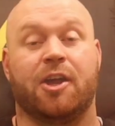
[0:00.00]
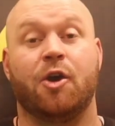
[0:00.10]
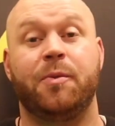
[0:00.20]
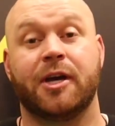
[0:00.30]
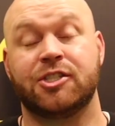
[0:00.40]
right,
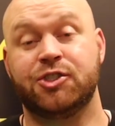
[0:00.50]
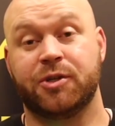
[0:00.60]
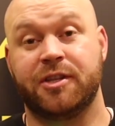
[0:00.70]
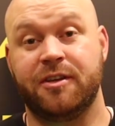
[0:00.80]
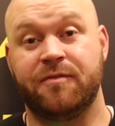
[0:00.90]
hope you guys
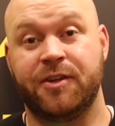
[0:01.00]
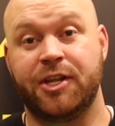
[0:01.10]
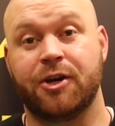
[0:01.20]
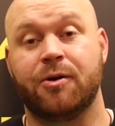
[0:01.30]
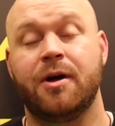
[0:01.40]
enjoyed the
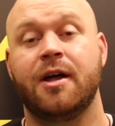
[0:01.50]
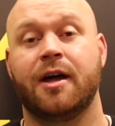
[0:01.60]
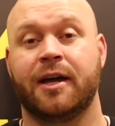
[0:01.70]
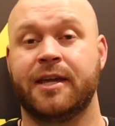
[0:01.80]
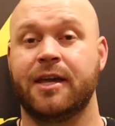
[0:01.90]
video.
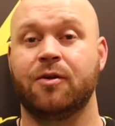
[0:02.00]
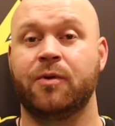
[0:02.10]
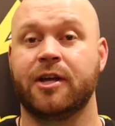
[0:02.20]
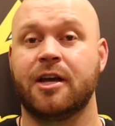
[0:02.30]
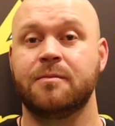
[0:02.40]
Again,
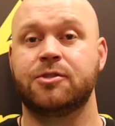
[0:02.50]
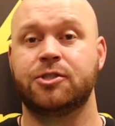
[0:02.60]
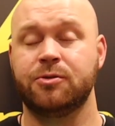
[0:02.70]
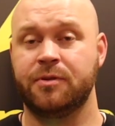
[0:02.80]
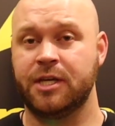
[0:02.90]
when it comes
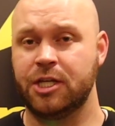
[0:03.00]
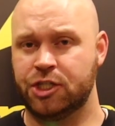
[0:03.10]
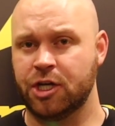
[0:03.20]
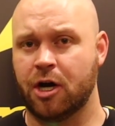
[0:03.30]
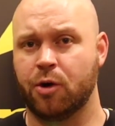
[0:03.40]
to the
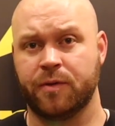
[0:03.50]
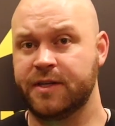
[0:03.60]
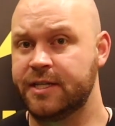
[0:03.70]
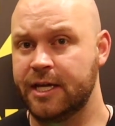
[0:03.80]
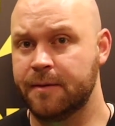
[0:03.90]
jaw or the
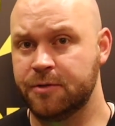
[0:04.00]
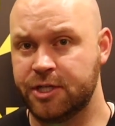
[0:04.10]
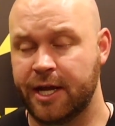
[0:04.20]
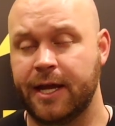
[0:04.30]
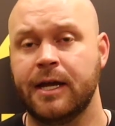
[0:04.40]

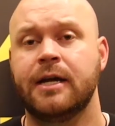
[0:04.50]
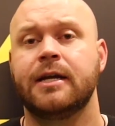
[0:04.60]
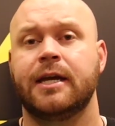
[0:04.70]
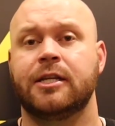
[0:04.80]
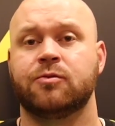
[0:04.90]
TMJ,
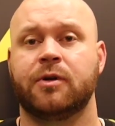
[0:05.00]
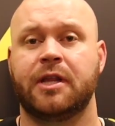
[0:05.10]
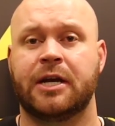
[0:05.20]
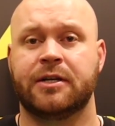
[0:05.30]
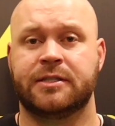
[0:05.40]
it is one of
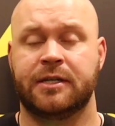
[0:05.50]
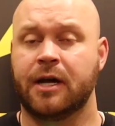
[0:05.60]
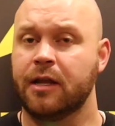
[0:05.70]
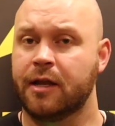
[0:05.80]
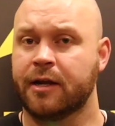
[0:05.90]
the areas that
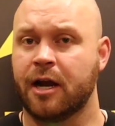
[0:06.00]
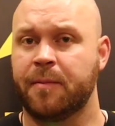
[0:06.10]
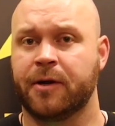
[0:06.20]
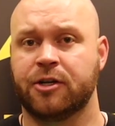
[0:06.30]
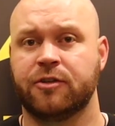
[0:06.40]
not a lot of
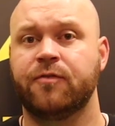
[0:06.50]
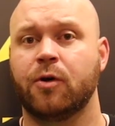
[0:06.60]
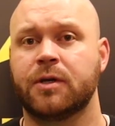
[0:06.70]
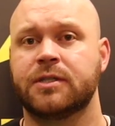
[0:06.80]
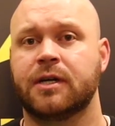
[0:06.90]
chiropractors
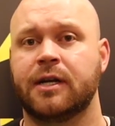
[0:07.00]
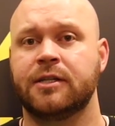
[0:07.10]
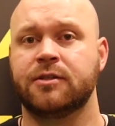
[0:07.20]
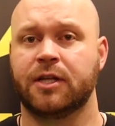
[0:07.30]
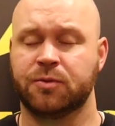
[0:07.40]
focus on, and
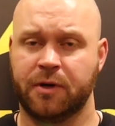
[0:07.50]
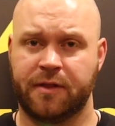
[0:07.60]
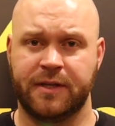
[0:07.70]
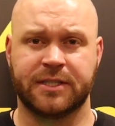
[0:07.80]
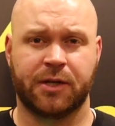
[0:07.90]
so that's one of the
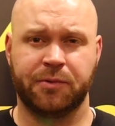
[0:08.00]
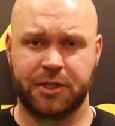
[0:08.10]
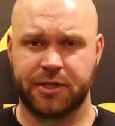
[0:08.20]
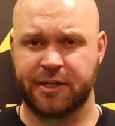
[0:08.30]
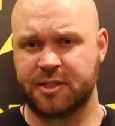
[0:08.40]
things that I really
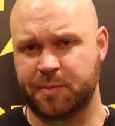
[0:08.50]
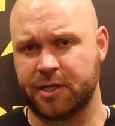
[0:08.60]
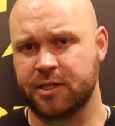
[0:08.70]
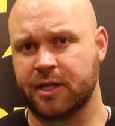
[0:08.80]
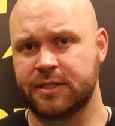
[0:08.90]
try to
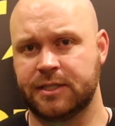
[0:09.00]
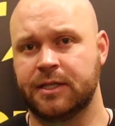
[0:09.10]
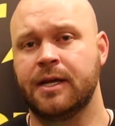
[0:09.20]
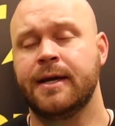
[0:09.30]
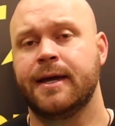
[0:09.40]
specialize
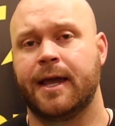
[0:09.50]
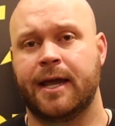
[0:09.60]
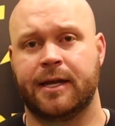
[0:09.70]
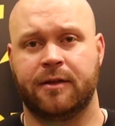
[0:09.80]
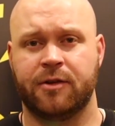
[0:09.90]
in.
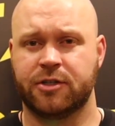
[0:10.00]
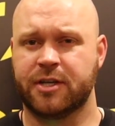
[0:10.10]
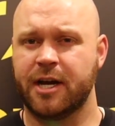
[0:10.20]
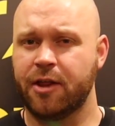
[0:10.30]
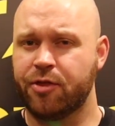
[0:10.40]
And there's
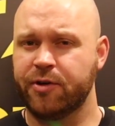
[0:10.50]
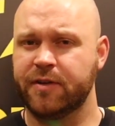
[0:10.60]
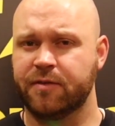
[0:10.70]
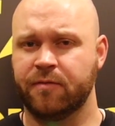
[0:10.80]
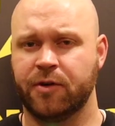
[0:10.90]
kind of three
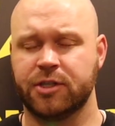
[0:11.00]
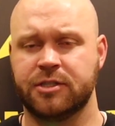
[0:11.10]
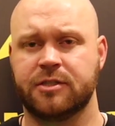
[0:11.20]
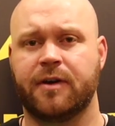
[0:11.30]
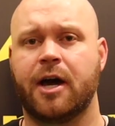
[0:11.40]
different
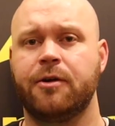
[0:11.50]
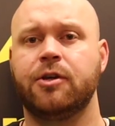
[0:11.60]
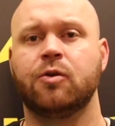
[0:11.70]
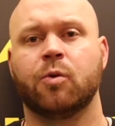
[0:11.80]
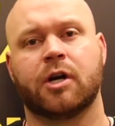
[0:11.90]
versions of how you
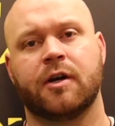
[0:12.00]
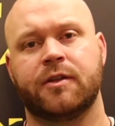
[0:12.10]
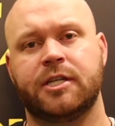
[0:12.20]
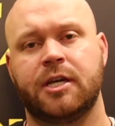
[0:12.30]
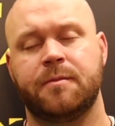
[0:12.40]
can work on
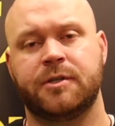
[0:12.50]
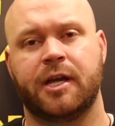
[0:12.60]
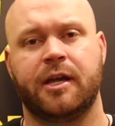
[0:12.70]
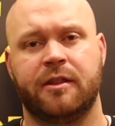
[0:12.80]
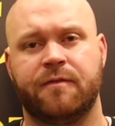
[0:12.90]
the
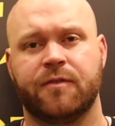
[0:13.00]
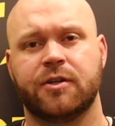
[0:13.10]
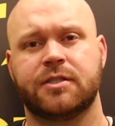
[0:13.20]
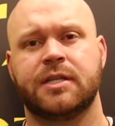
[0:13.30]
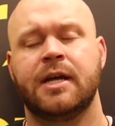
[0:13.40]
TMJ. The
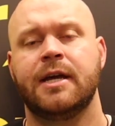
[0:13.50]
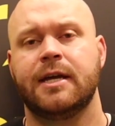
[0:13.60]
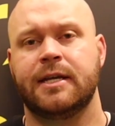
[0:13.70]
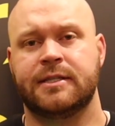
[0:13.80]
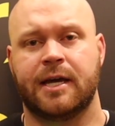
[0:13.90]
first
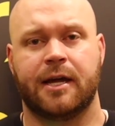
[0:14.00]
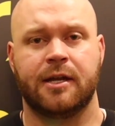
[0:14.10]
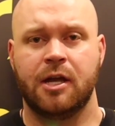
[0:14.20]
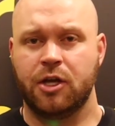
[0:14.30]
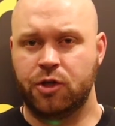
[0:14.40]
is that
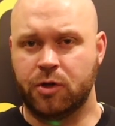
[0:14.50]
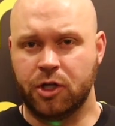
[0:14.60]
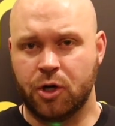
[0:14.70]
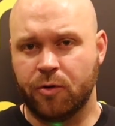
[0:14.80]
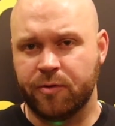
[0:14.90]
you can
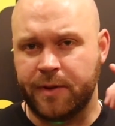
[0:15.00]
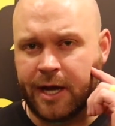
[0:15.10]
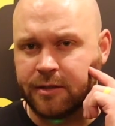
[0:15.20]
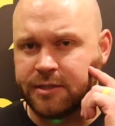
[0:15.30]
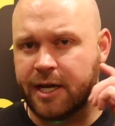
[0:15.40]
go from the
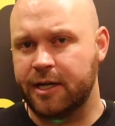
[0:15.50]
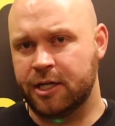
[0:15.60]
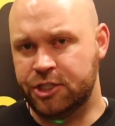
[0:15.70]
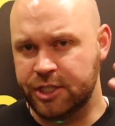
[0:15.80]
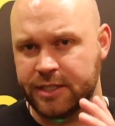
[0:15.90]
outside,
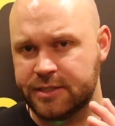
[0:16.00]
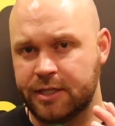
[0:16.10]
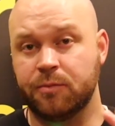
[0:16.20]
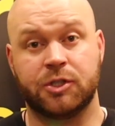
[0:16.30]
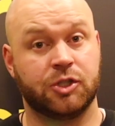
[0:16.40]
adjust
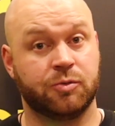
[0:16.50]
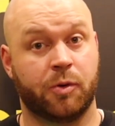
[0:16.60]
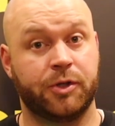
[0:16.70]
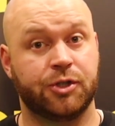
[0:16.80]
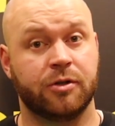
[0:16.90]
it, which is what
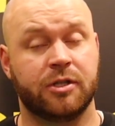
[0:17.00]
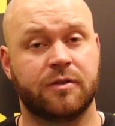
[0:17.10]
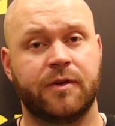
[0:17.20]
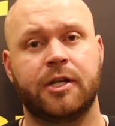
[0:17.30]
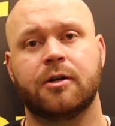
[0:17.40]
we showed in this
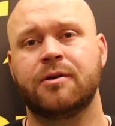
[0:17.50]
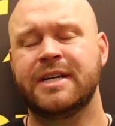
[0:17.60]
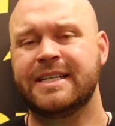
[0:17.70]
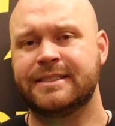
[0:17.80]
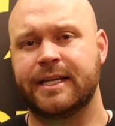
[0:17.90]
video.
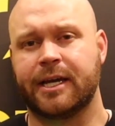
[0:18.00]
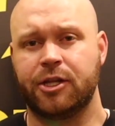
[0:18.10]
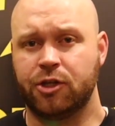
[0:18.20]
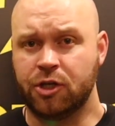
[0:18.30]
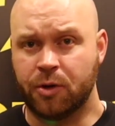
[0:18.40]
Second,
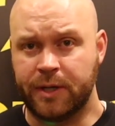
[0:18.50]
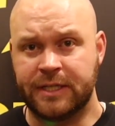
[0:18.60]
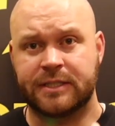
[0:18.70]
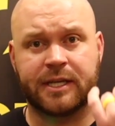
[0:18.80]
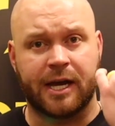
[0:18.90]
you can go
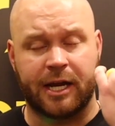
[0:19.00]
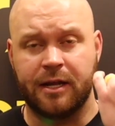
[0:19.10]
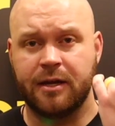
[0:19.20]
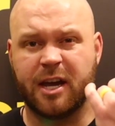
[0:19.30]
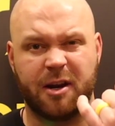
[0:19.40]
inside
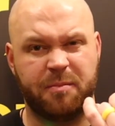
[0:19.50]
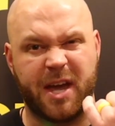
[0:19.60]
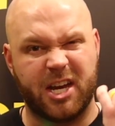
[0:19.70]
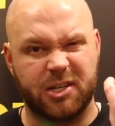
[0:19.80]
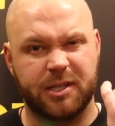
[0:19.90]
kind of
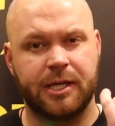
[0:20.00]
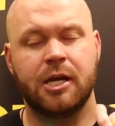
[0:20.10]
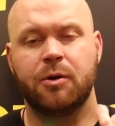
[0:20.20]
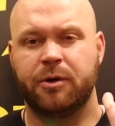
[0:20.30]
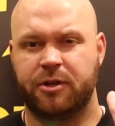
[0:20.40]
manually
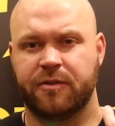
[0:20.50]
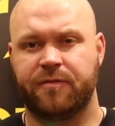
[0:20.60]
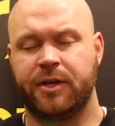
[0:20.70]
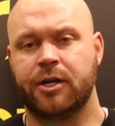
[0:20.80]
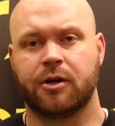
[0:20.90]
with your
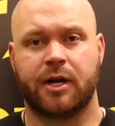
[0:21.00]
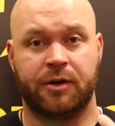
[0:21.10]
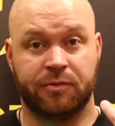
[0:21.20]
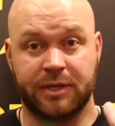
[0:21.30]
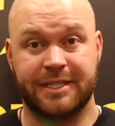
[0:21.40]
finger
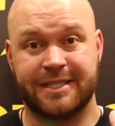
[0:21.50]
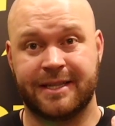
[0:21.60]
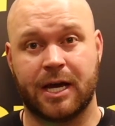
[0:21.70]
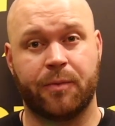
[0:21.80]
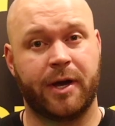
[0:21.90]
and release it
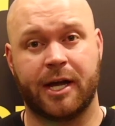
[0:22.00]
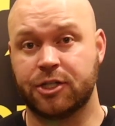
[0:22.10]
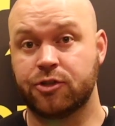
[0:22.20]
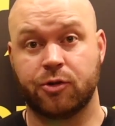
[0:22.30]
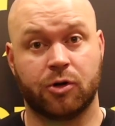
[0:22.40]
that way. I
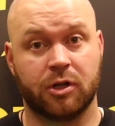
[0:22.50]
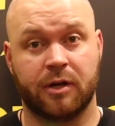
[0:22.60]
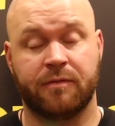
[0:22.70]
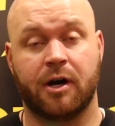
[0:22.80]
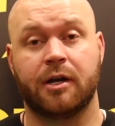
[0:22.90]
just throw a
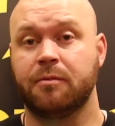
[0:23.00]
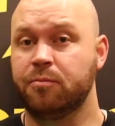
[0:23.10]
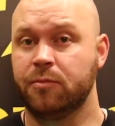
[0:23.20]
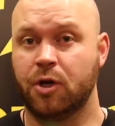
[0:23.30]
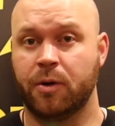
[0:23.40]
glove on,
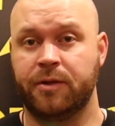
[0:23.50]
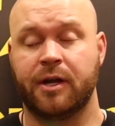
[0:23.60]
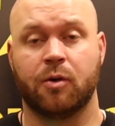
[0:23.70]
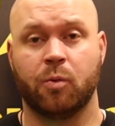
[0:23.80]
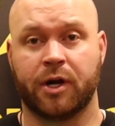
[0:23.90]
go in
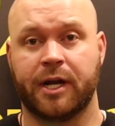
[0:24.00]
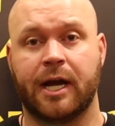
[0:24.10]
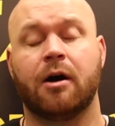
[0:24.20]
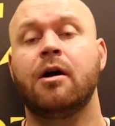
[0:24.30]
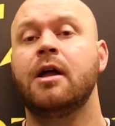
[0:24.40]
there, work it
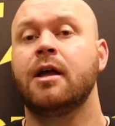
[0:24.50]
out.